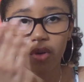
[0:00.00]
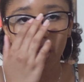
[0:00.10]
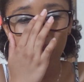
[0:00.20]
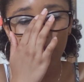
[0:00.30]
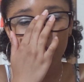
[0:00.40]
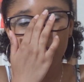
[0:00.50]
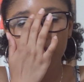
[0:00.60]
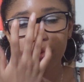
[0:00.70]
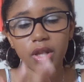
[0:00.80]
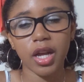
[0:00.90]
clubs
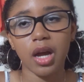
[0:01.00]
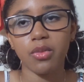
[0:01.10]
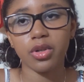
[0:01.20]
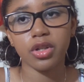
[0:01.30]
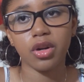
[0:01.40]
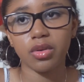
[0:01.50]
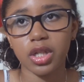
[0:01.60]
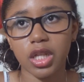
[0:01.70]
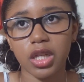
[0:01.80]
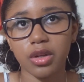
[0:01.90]
too, like I would go
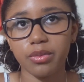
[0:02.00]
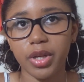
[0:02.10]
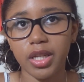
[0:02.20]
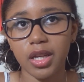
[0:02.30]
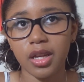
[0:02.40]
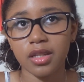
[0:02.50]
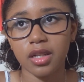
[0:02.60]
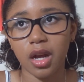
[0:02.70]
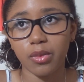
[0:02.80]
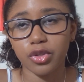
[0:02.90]
to club meetings
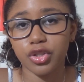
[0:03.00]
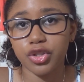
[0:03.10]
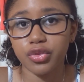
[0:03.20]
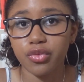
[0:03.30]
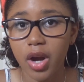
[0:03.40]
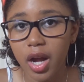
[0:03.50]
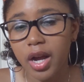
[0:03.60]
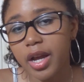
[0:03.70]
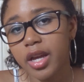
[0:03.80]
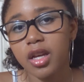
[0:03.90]
and I would
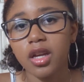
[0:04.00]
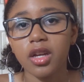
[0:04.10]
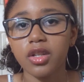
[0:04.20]
try